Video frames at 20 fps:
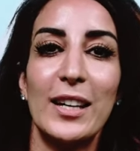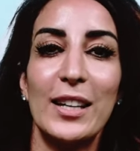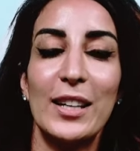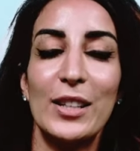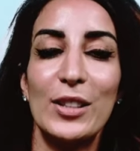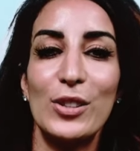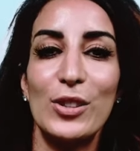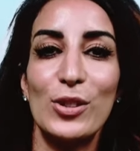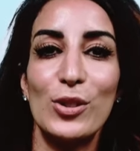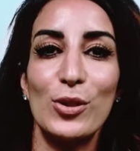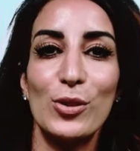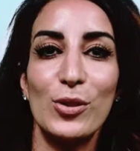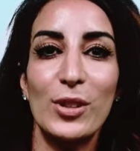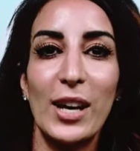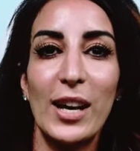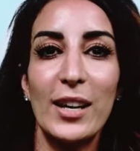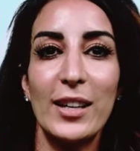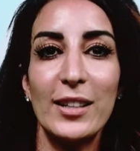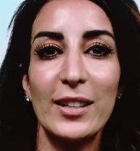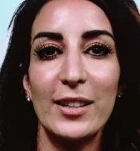in the UK
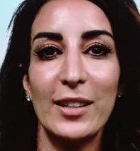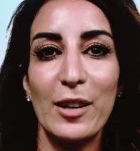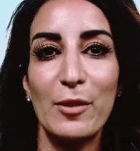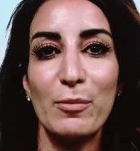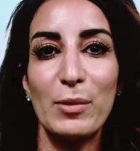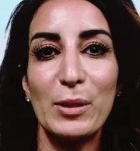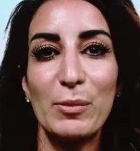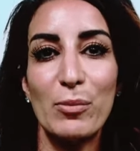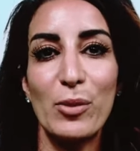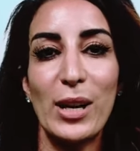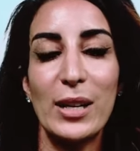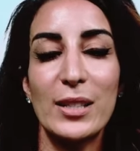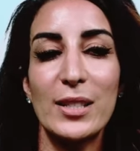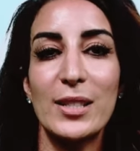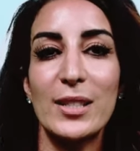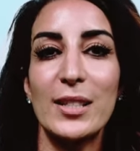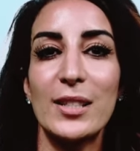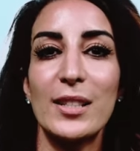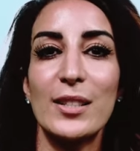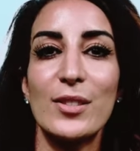and have been
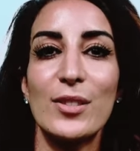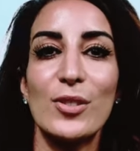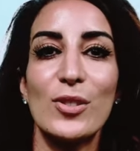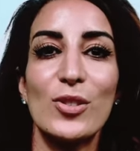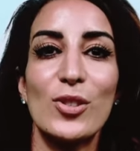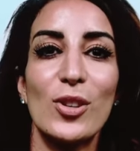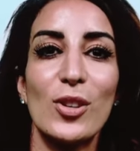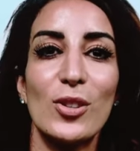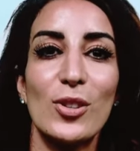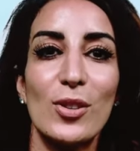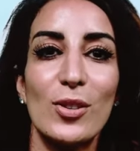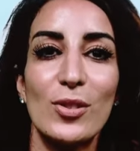practicing as a